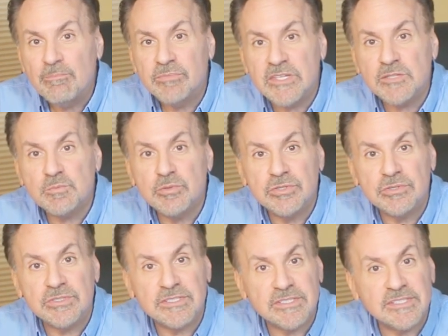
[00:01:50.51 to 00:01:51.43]
This
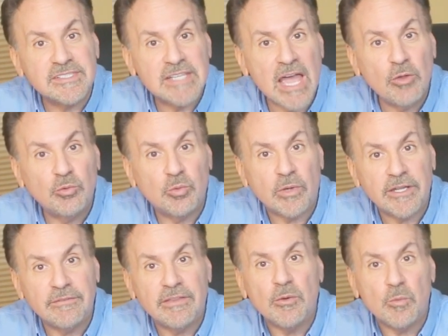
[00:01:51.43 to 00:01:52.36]
produces a sound
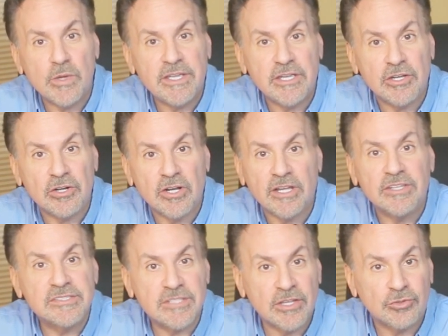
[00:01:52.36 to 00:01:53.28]
wave that we hear
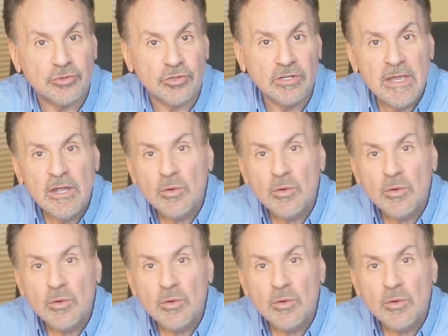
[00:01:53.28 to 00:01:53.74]
as thunder.